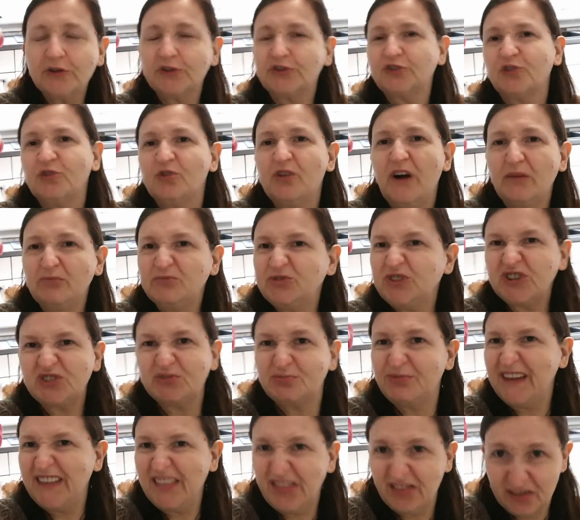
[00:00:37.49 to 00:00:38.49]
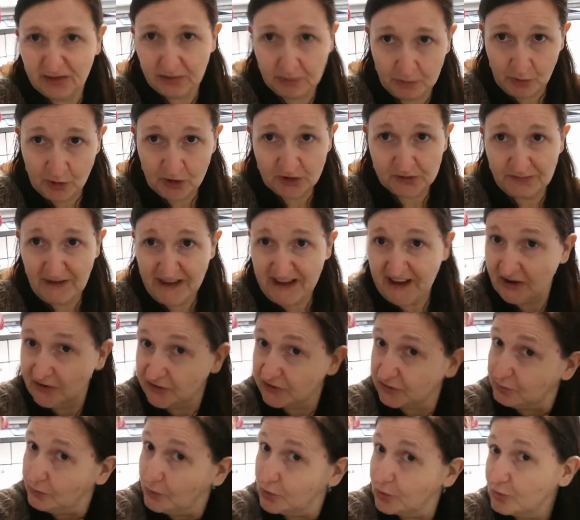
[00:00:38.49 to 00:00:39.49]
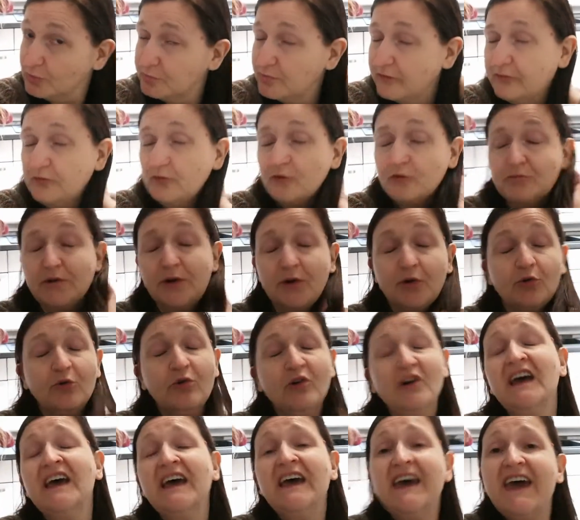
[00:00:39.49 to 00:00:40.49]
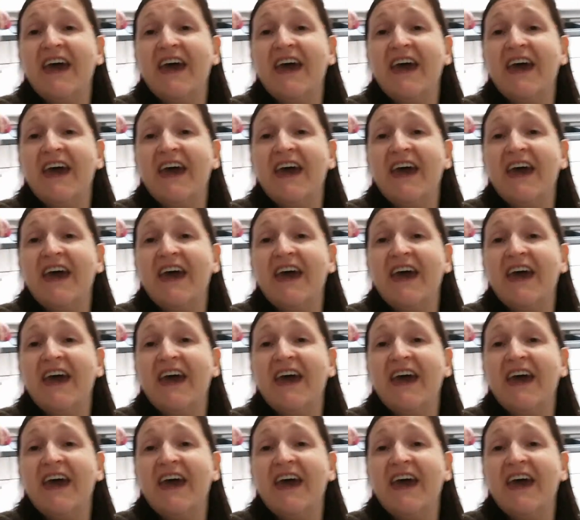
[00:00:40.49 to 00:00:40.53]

so I'm just waiting to wash my hair tomorrow before we go.